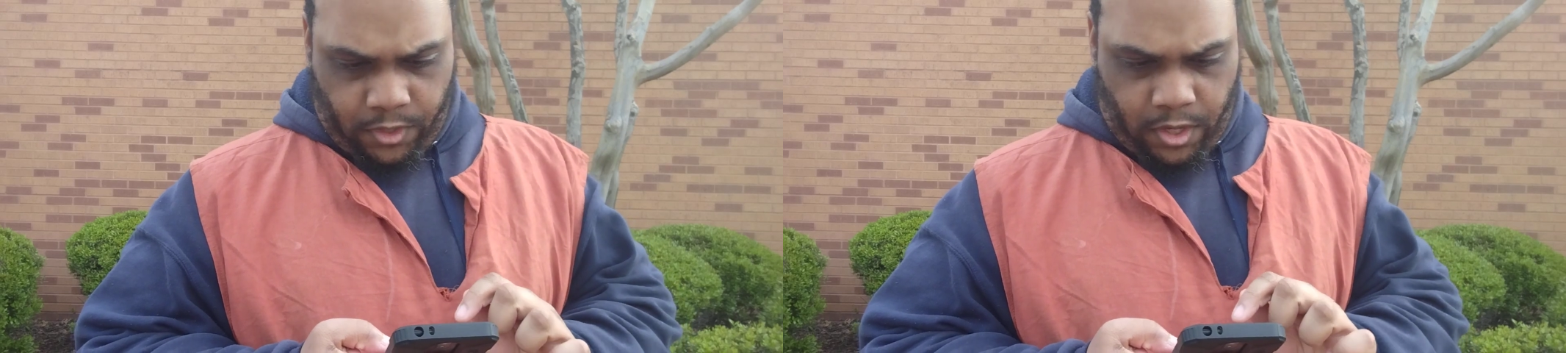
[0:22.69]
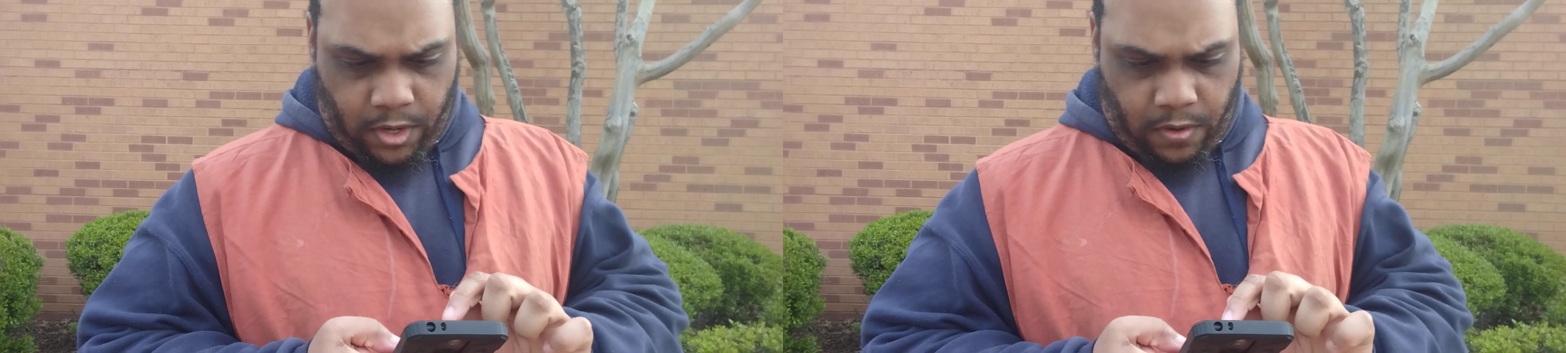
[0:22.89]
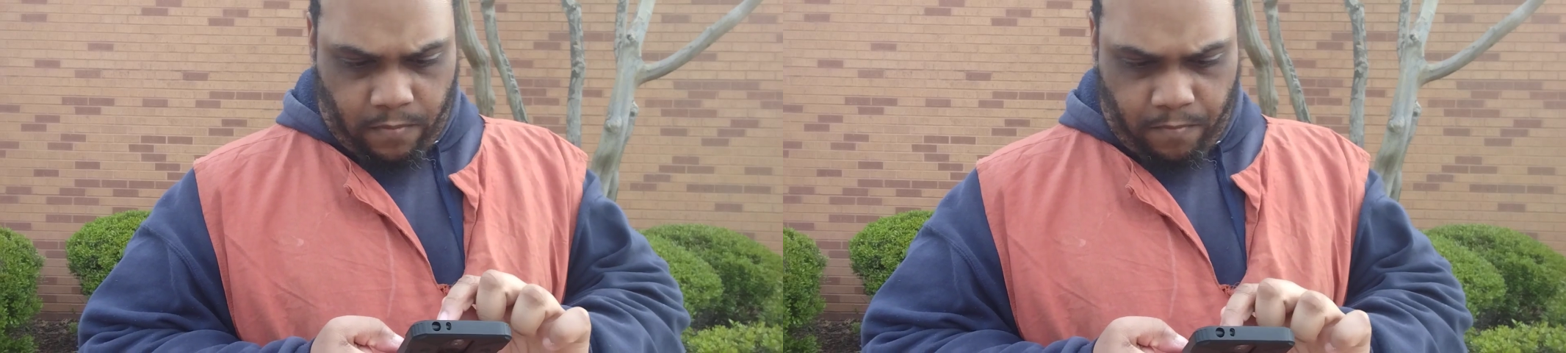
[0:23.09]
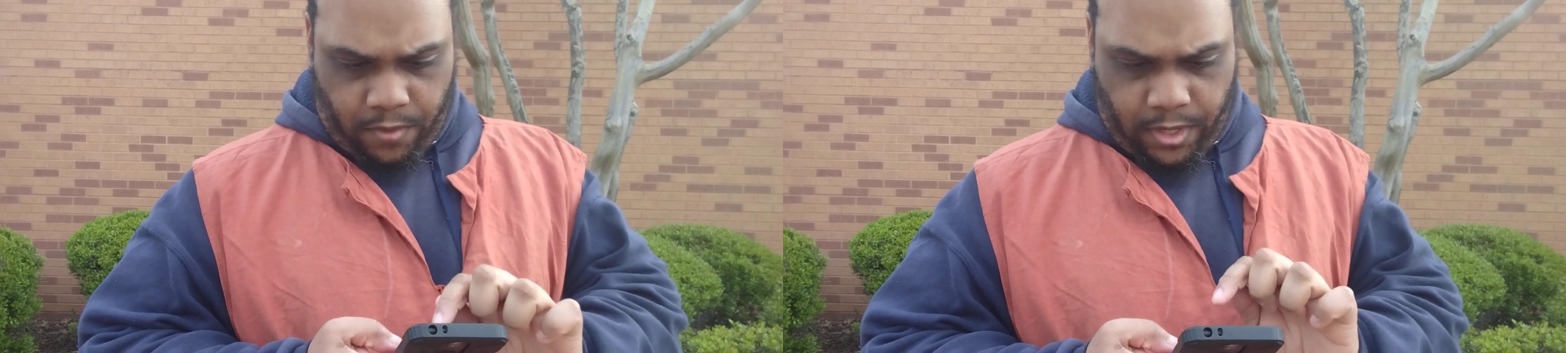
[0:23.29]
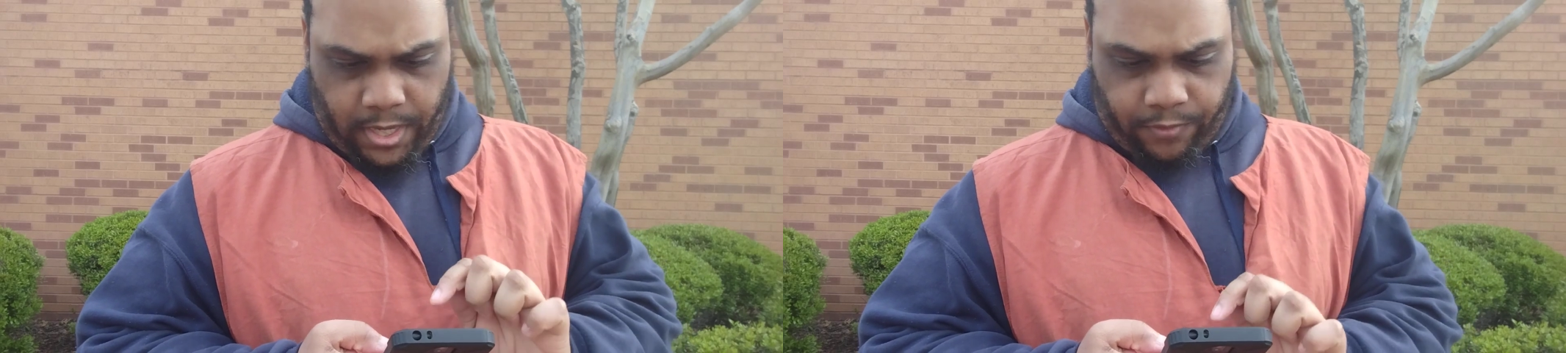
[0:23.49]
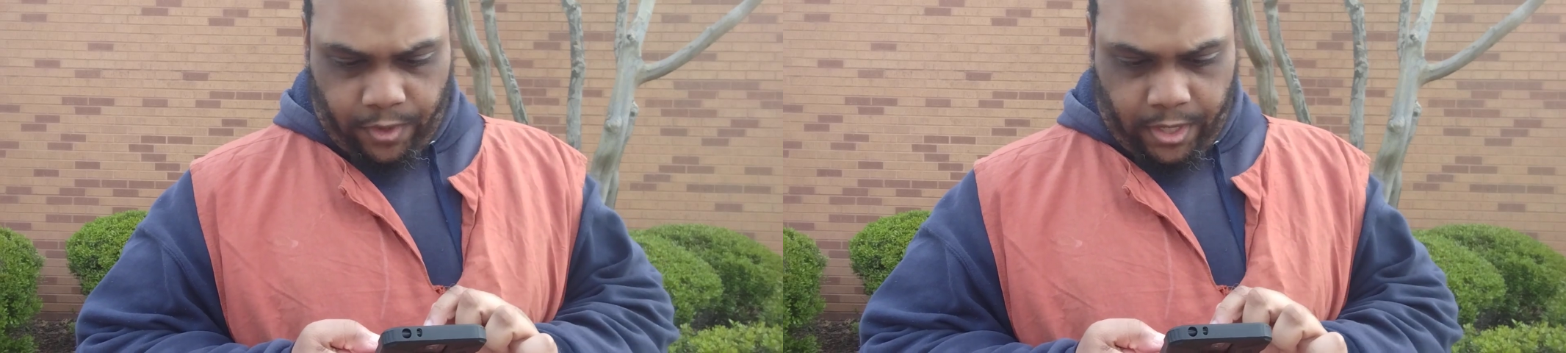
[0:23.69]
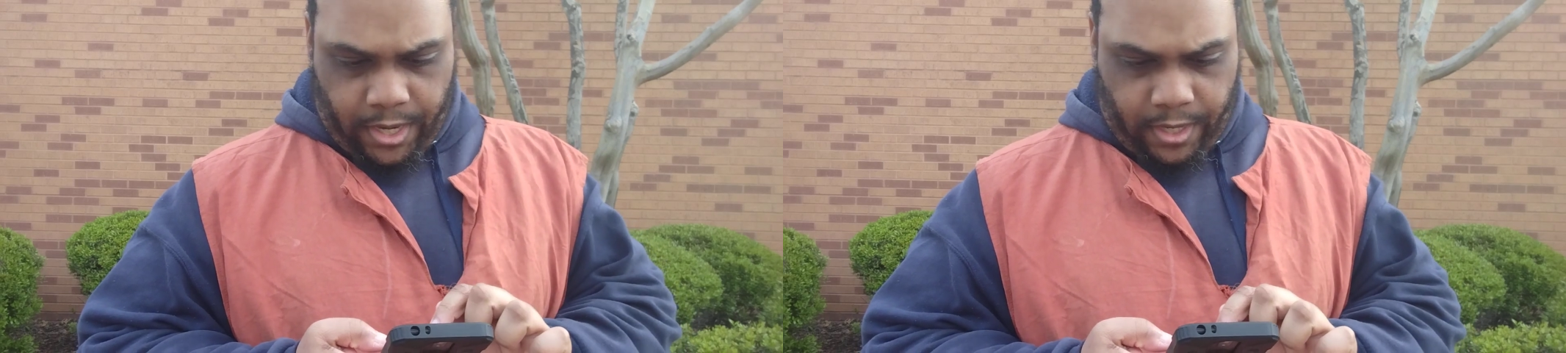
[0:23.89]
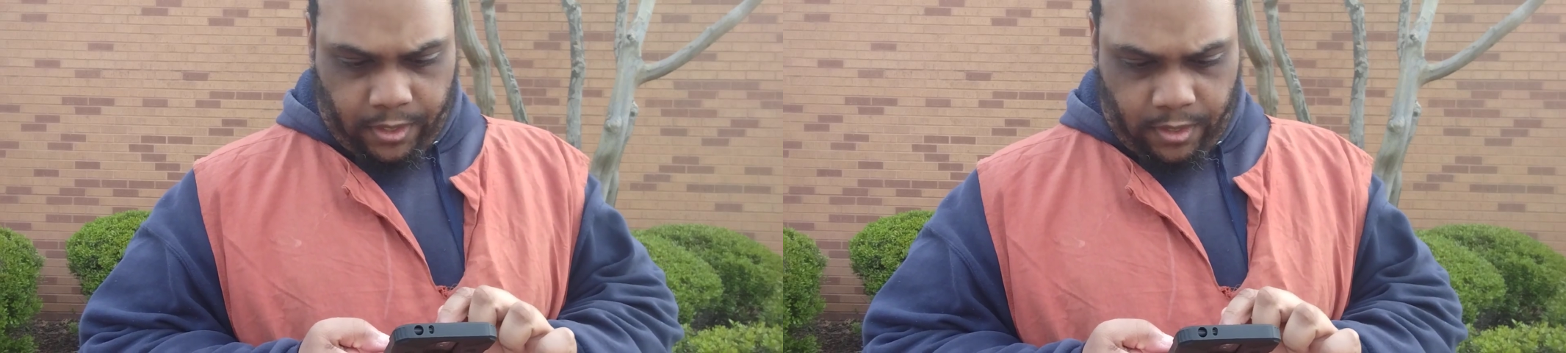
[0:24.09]
you know, let's read
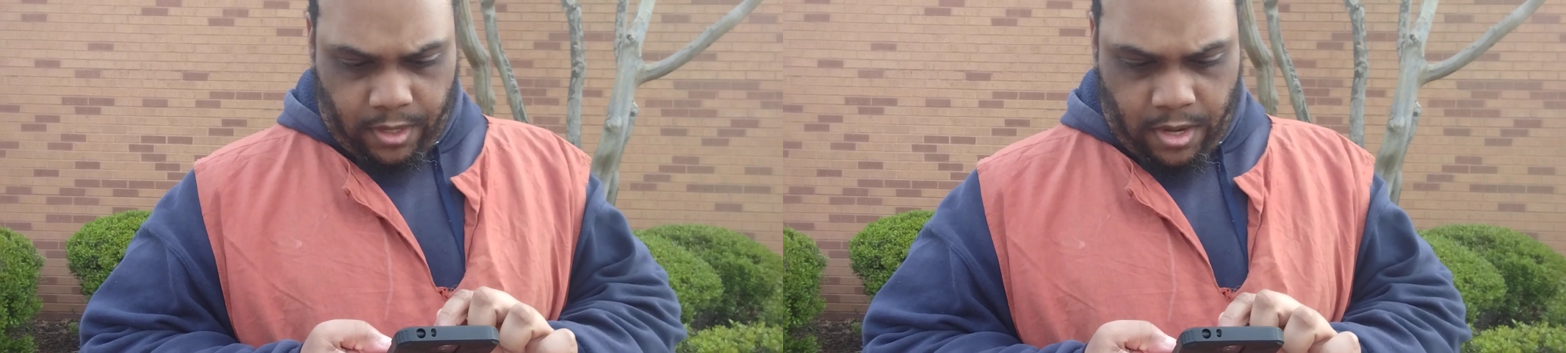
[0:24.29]
this.